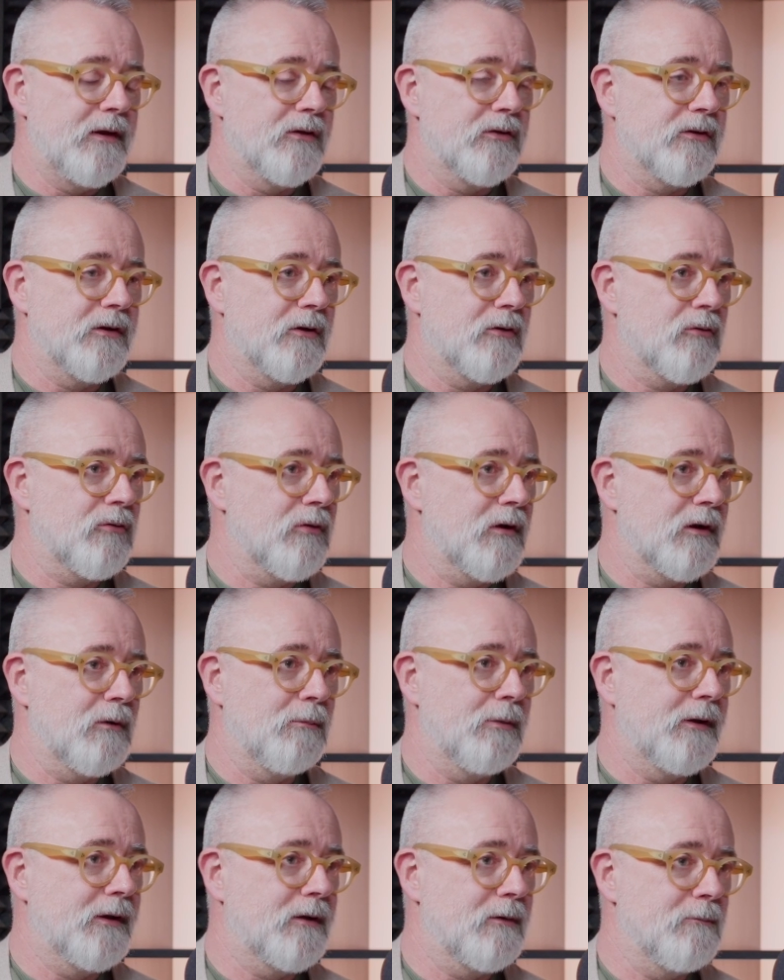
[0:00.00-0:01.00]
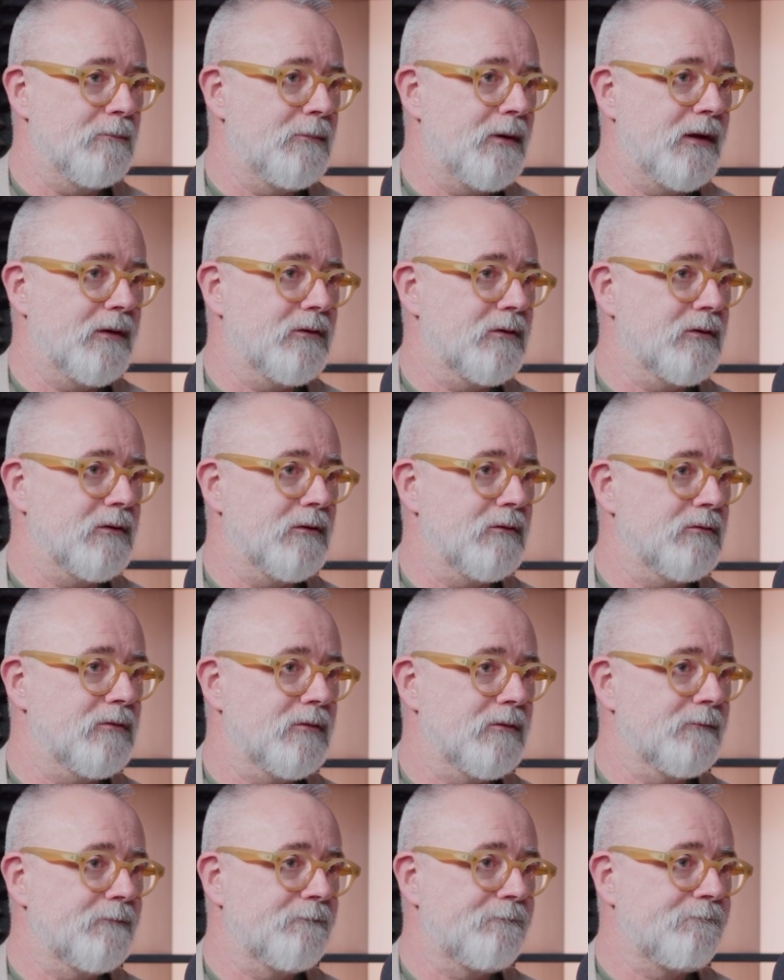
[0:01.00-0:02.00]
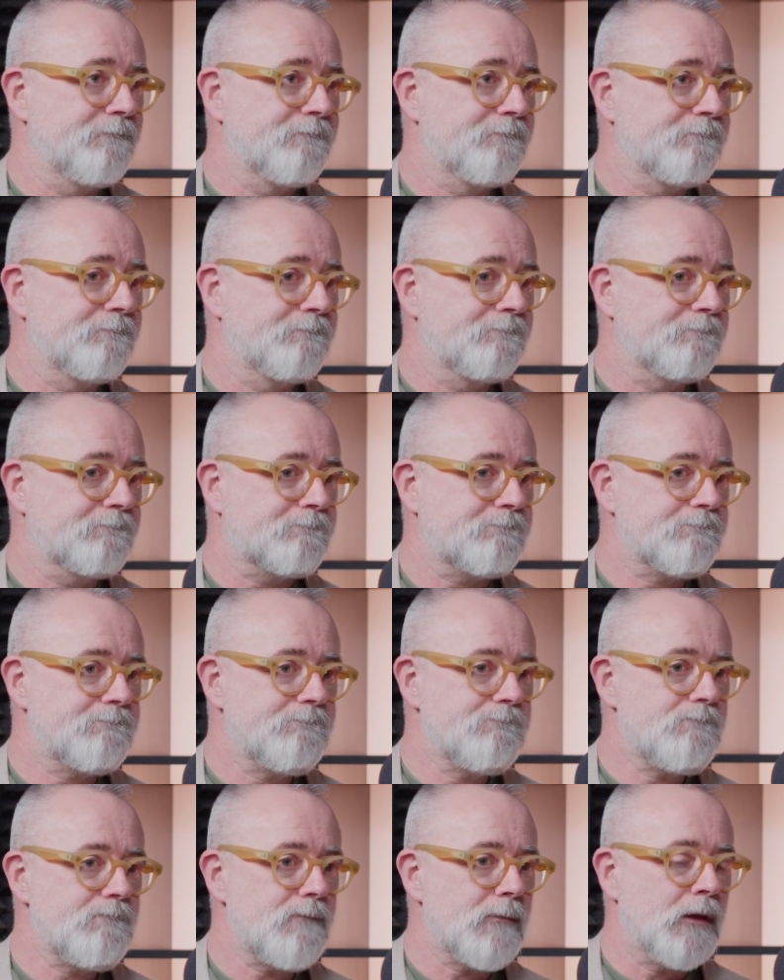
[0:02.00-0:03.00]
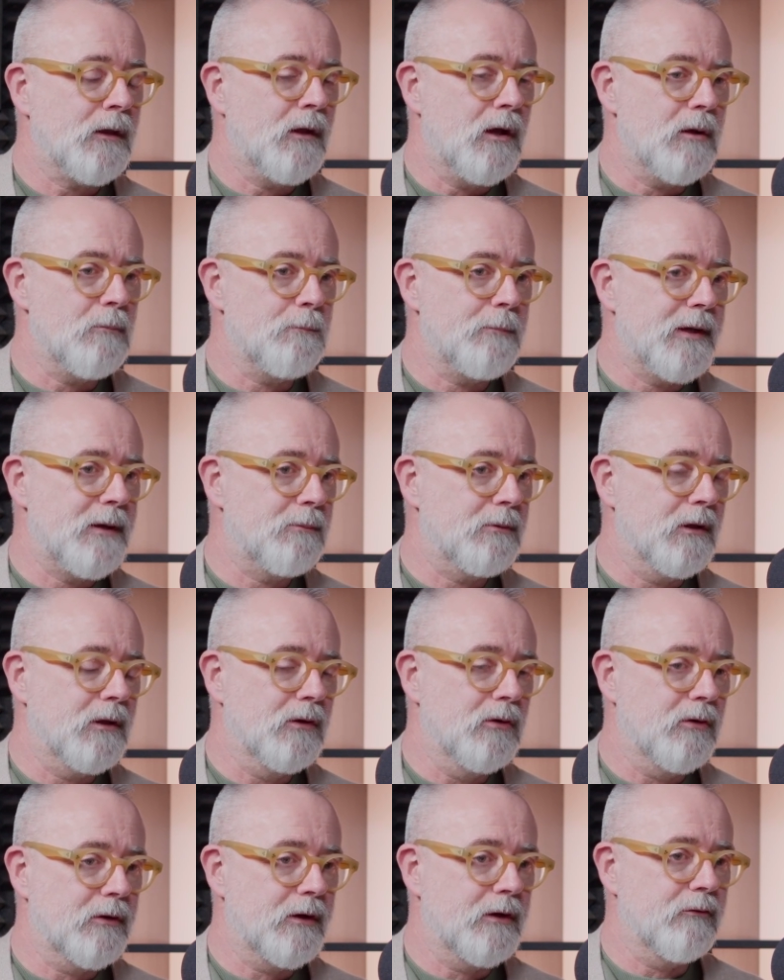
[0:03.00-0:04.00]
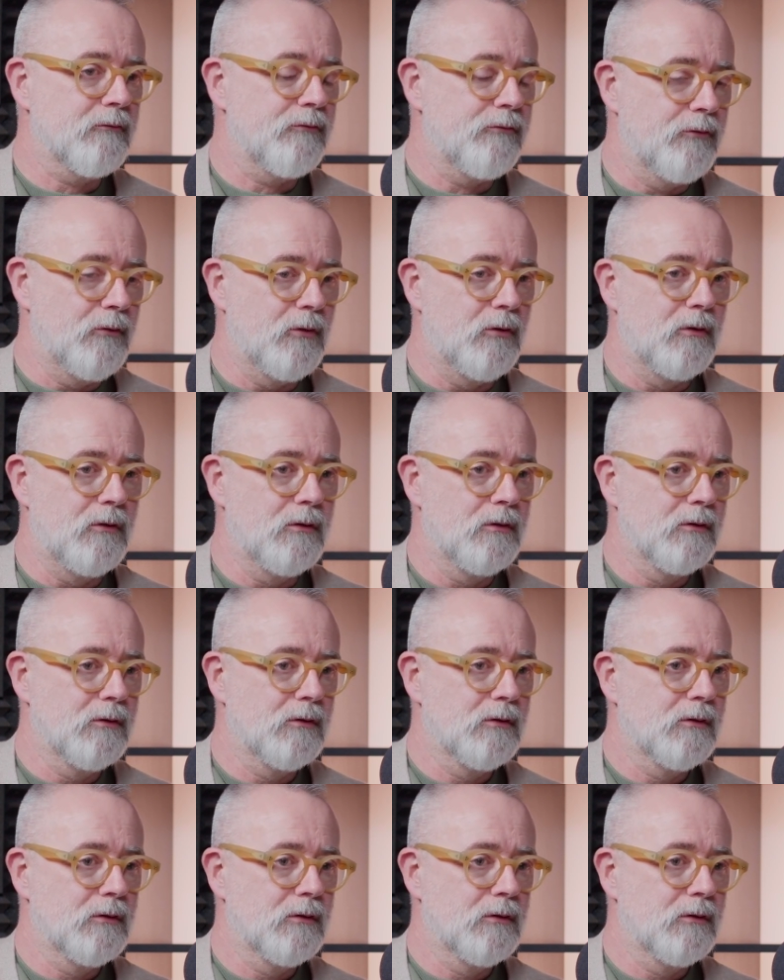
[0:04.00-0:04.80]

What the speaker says: is incredibly competitive, and people are looking to.